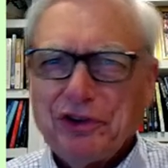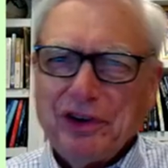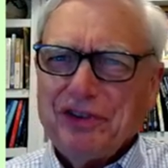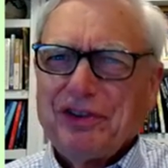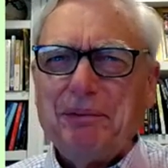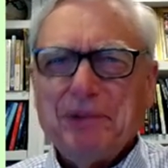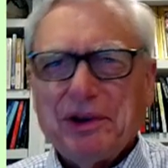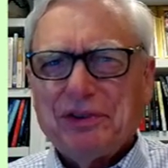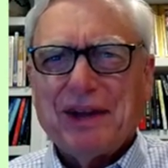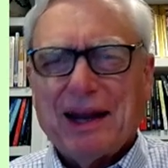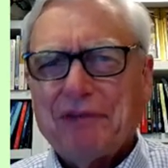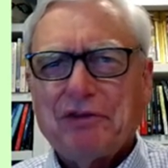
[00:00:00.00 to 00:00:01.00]
And to some
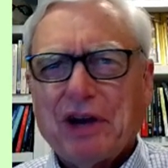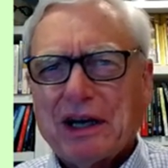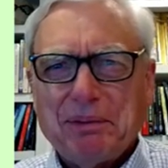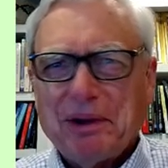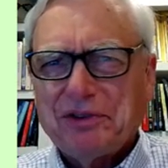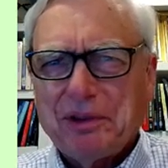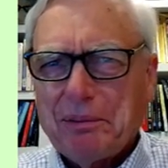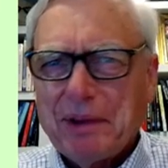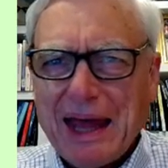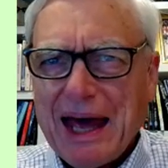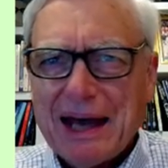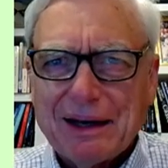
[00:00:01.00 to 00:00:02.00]
extent, I've talked about some of
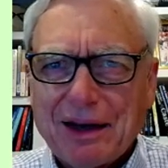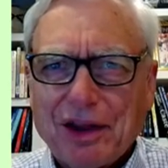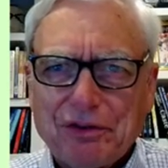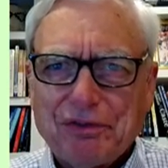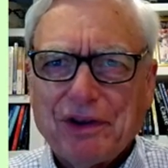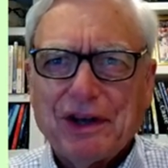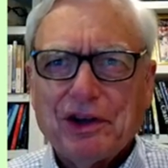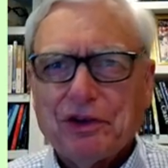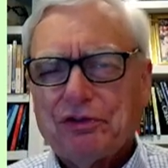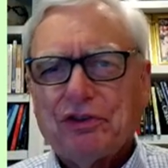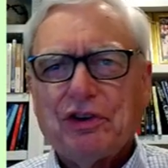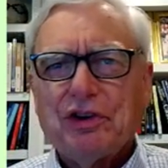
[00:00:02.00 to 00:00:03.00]
that in other
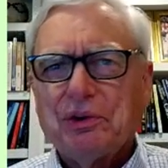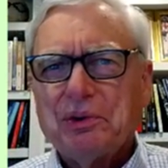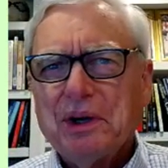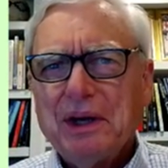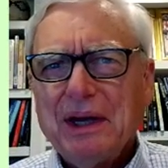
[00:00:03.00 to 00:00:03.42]
videos too.